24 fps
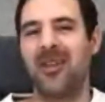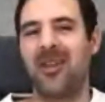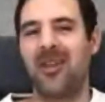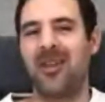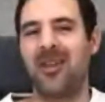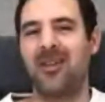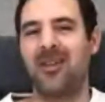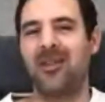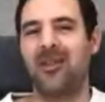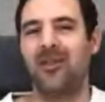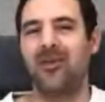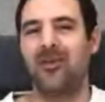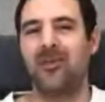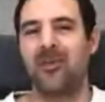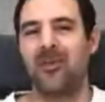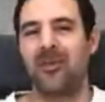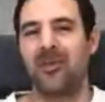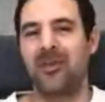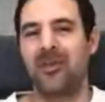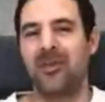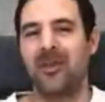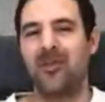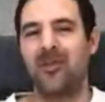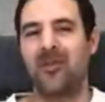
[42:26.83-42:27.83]
The
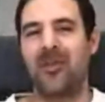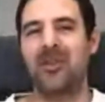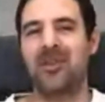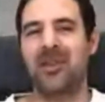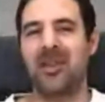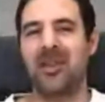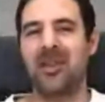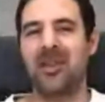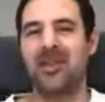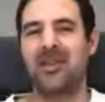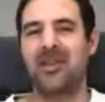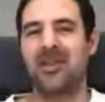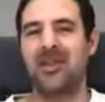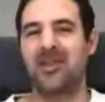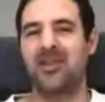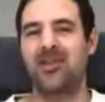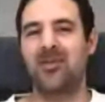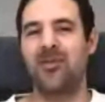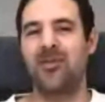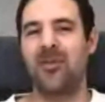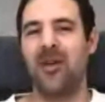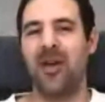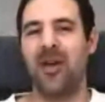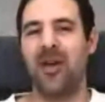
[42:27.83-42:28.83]
onboarding process is
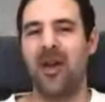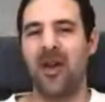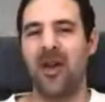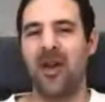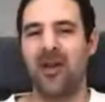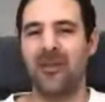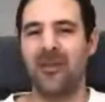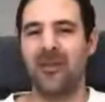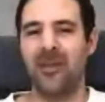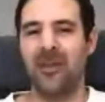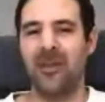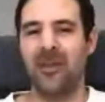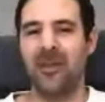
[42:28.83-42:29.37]
too heavy.